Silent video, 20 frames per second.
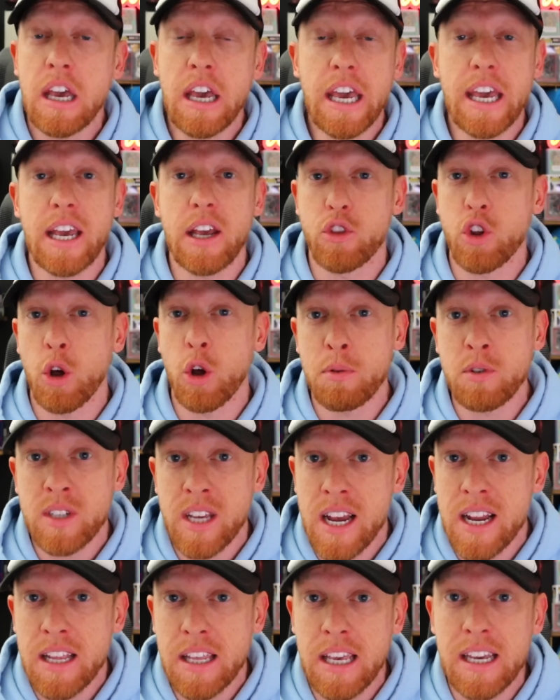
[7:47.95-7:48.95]
He can throw those
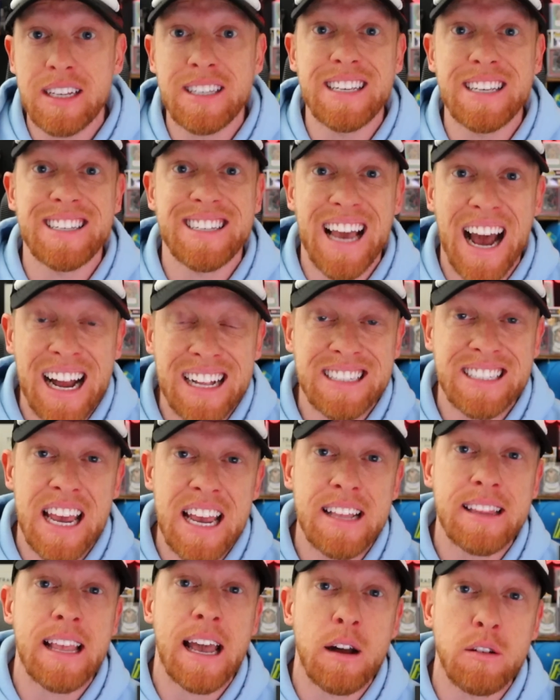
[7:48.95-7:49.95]
head kicks. He's got
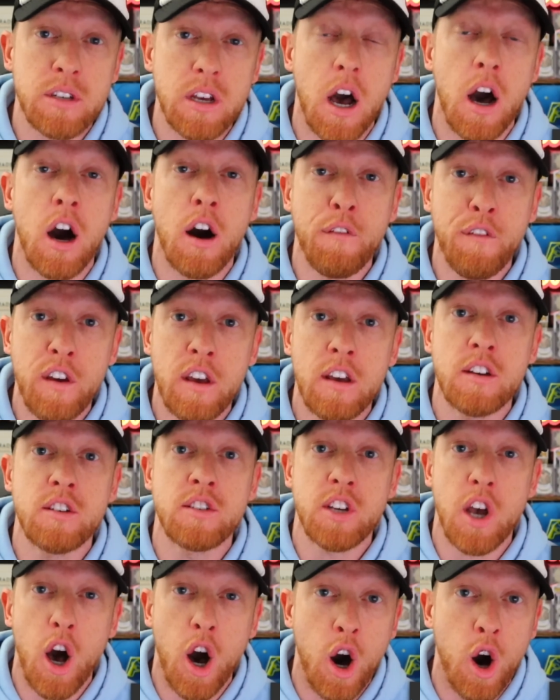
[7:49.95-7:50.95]
takedowns of his
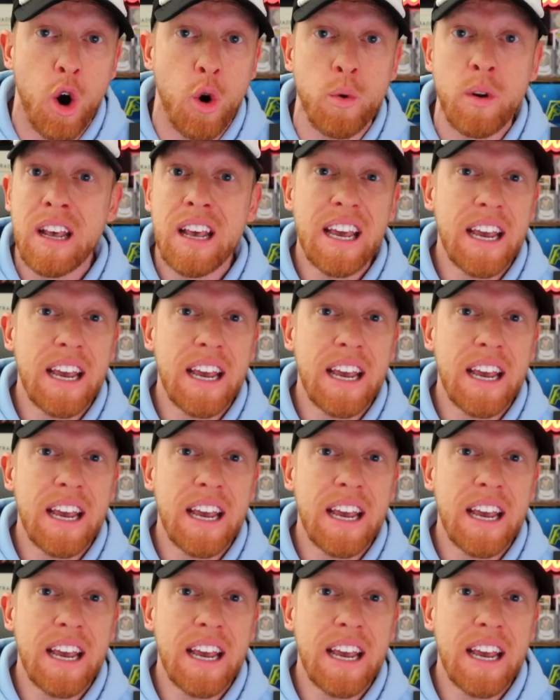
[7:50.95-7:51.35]
own.